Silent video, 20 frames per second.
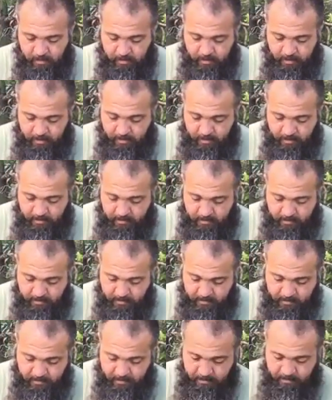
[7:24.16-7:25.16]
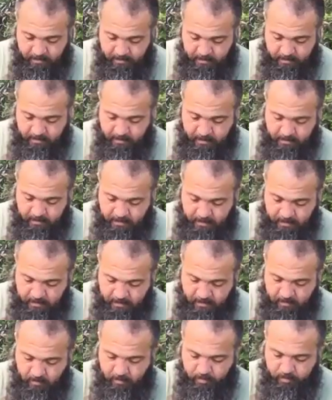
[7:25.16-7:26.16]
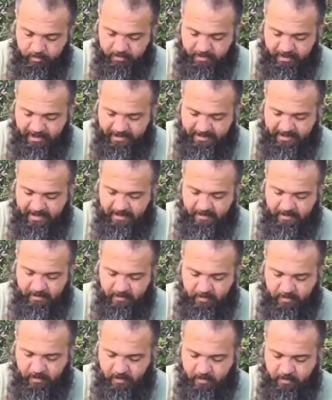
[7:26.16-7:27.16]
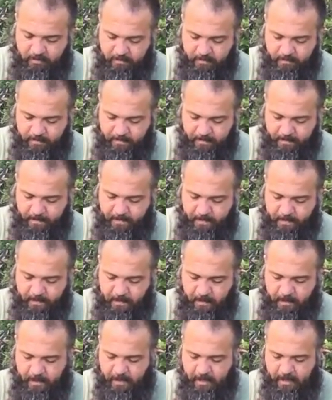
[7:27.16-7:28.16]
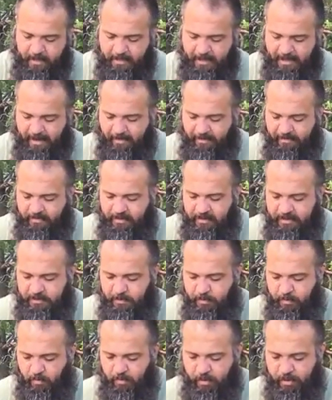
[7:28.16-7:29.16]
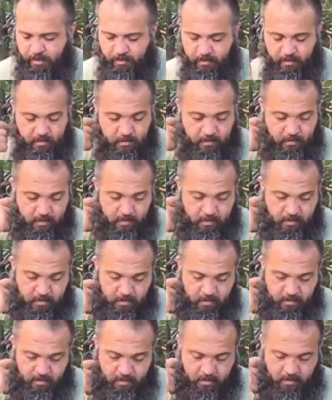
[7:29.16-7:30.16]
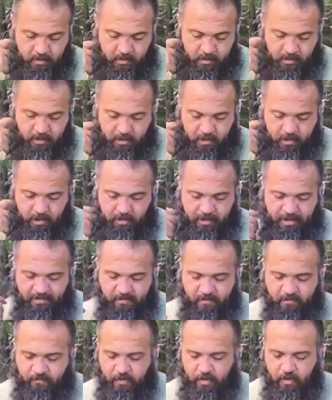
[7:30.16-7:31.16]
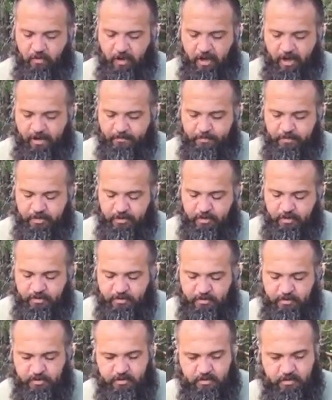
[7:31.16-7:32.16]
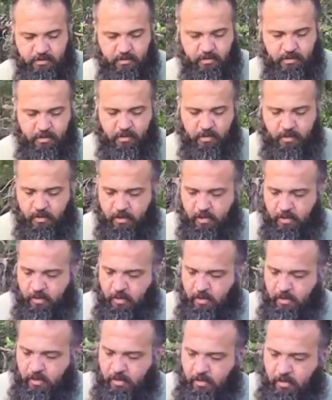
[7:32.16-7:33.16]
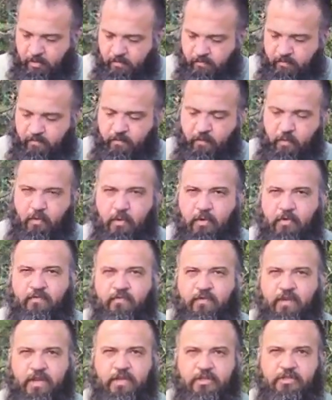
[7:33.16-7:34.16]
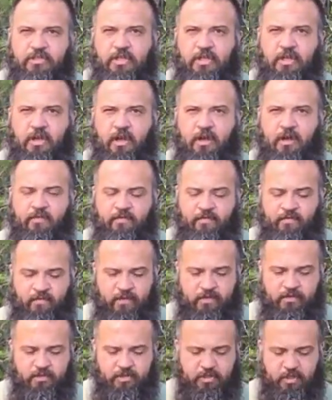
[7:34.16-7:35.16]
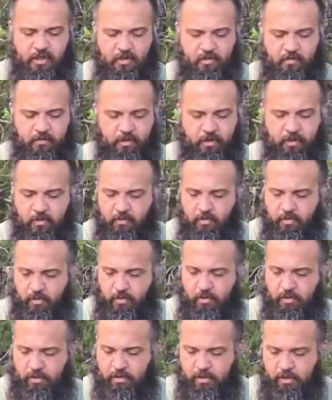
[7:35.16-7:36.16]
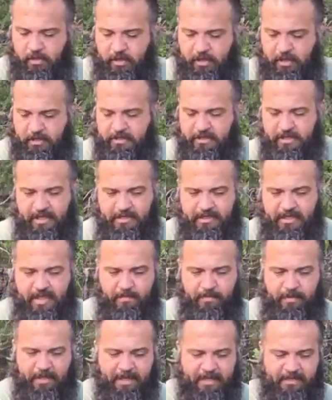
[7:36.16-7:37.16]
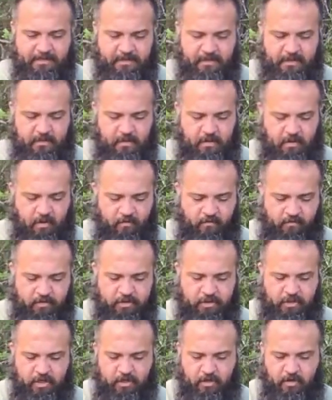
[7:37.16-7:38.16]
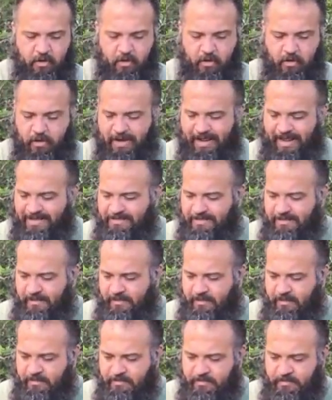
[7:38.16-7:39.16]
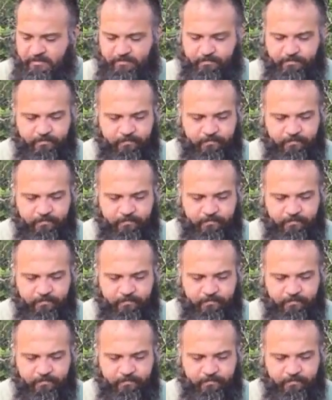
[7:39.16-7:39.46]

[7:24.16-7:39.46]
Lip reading: Okay. And we put that down in there. Now at this point, you have a few options for finishing off this shell. You could take that plastic overshot card as it is,